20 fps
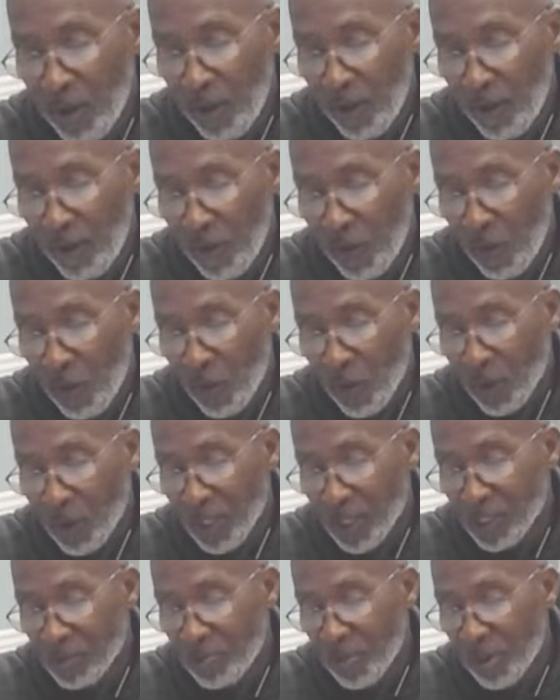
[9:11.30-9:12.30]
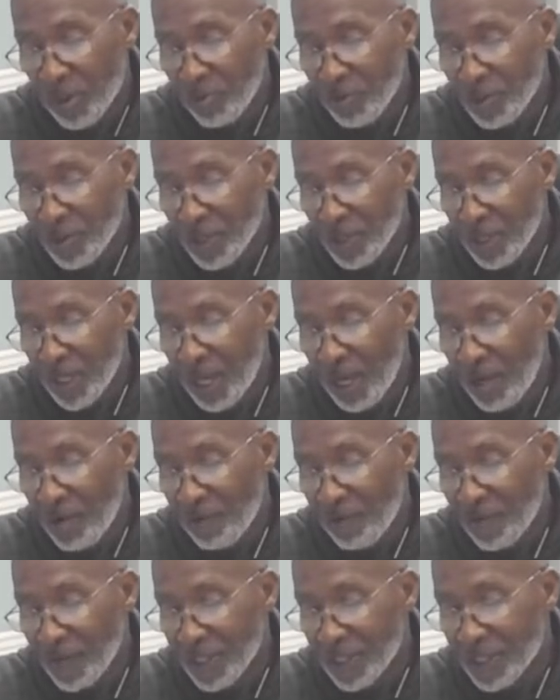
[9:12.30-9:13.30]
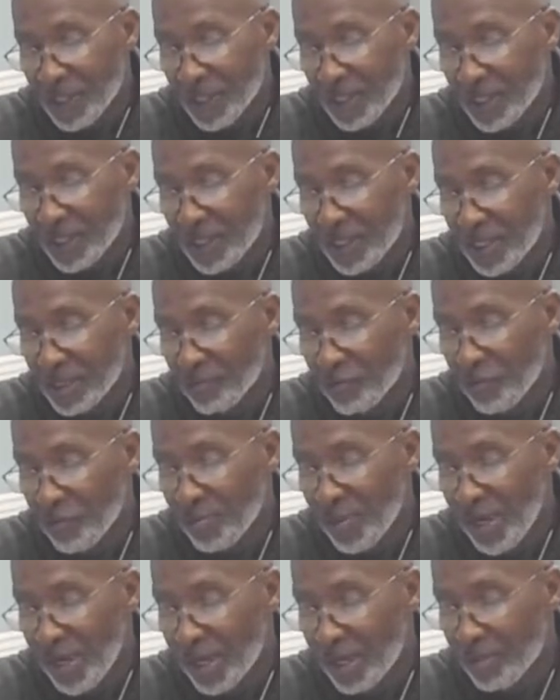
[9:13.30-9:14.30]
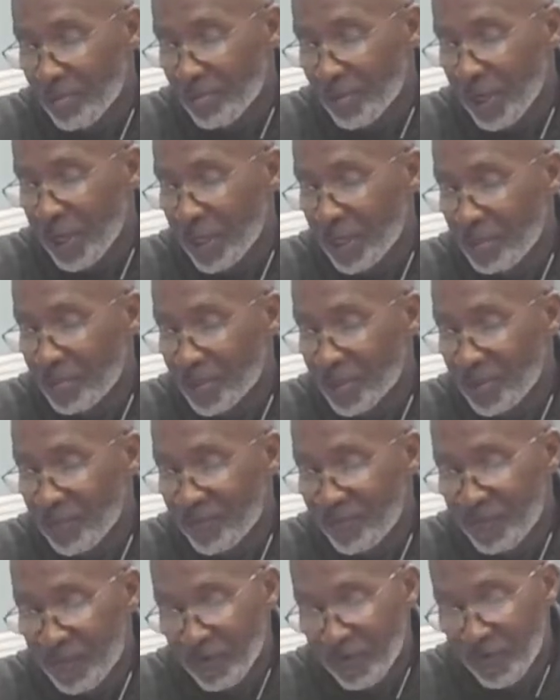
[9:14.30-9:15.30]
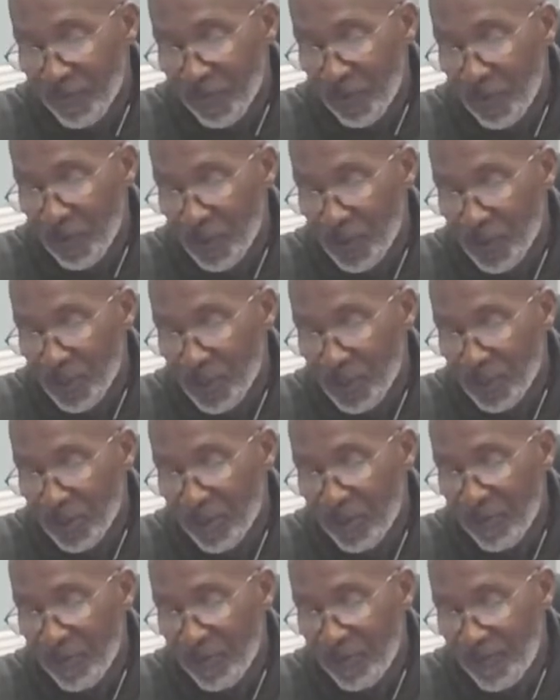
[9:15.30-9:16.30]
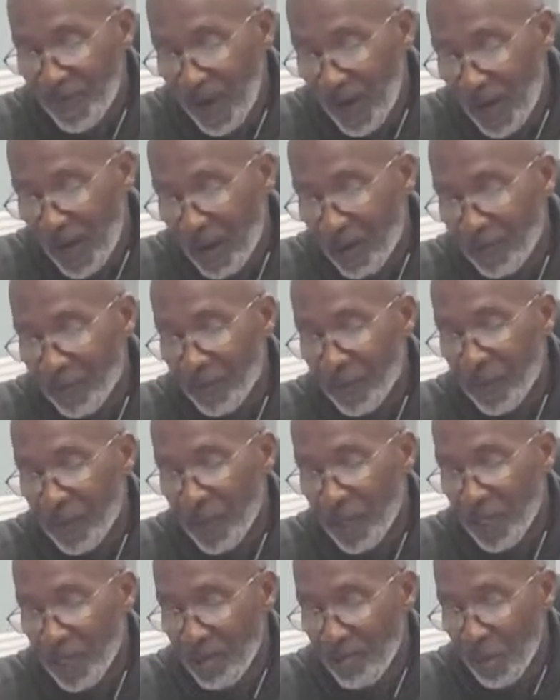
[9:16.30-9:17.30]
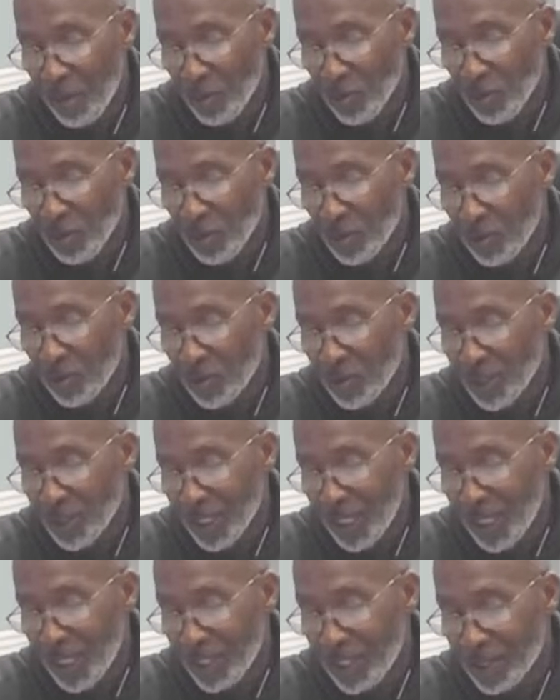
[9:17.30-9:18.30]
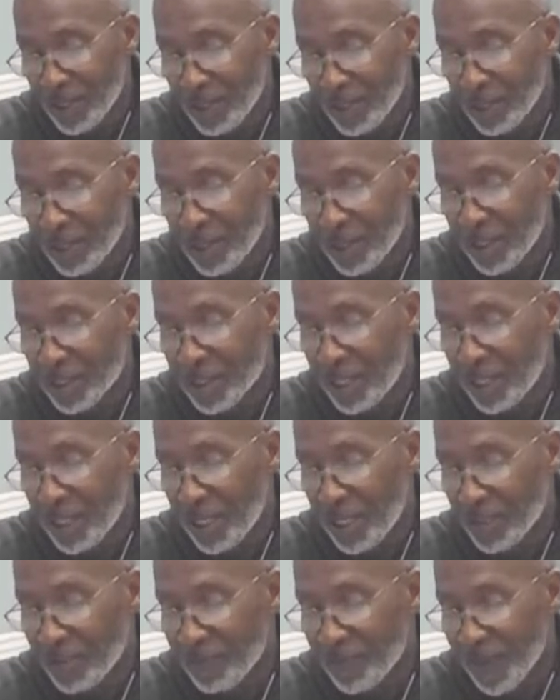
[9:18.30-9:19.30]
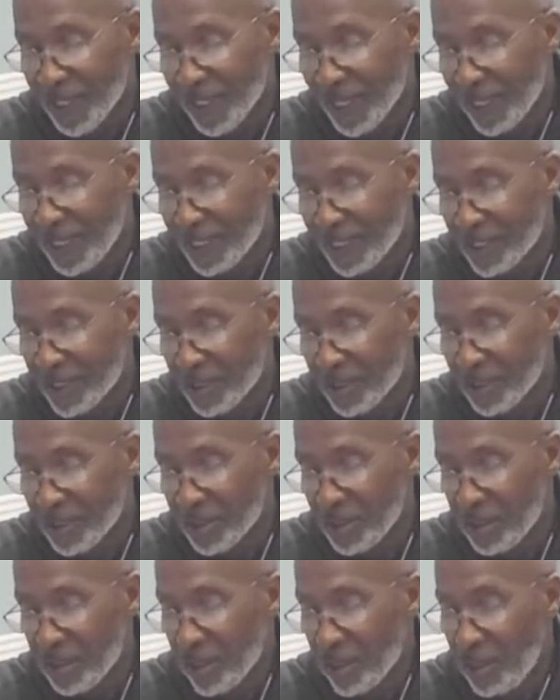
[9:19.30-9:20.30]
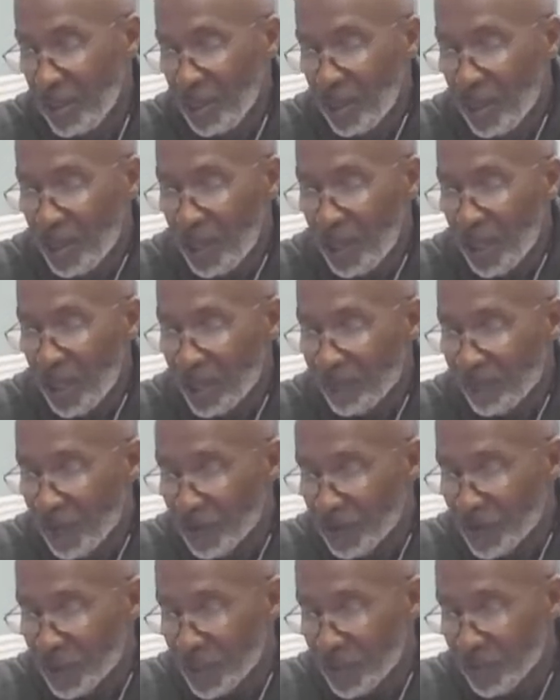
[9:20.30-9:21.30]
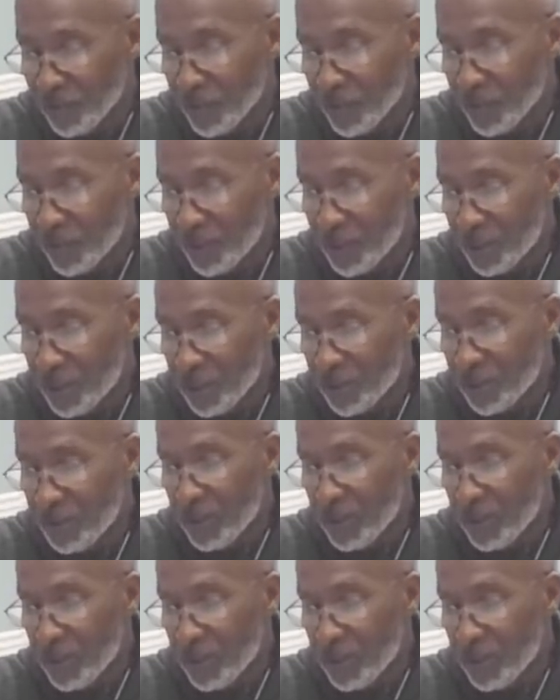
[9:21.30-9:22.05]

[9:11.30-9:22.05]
Four, experiencing conflicts such as romantic breakups and divorce. Five, emotional occasions such as vacations, anniversaries,